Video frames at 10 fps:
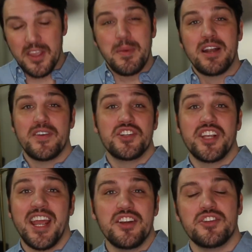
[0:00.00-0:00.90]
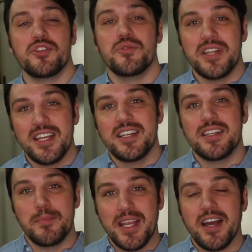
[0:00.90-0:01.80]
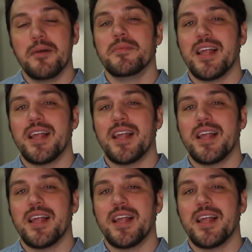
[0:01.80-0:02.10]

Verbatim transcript: The amount of education you need to become